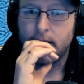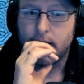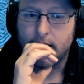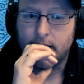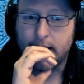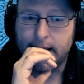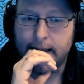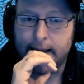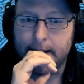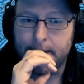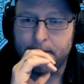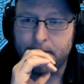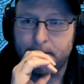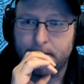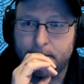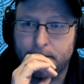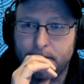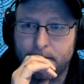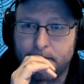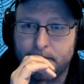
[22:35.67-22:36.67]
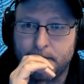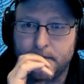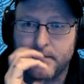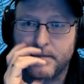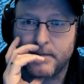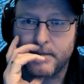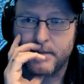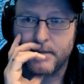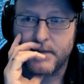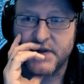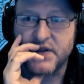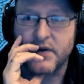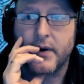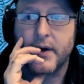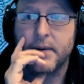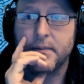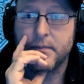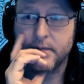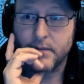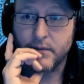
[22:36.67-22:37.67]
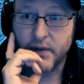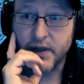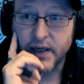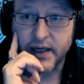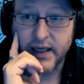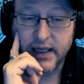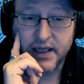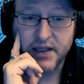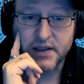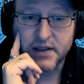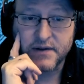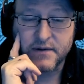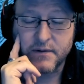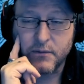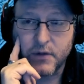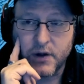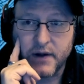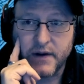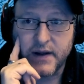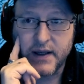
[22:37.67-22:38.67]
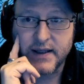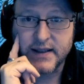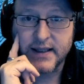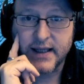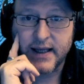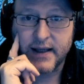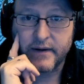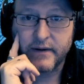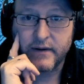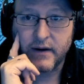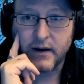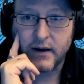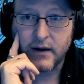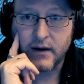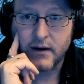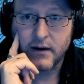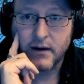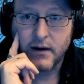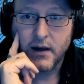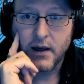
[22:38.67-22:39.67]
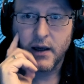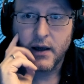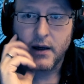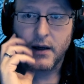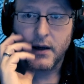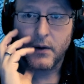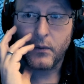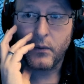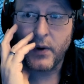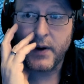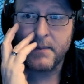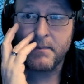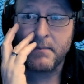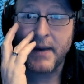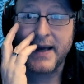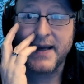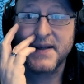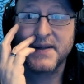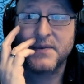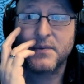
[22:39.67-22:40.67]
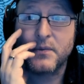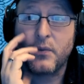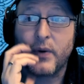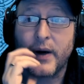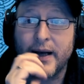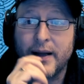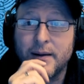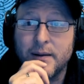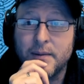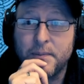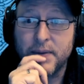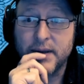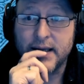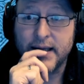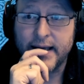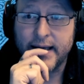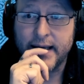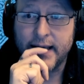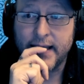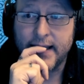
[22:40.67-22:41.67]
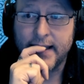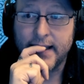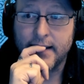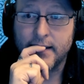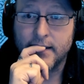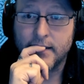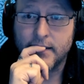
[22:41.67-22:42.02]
Um, sorry, we're going to Aegis from one of these lands here. We may as well play...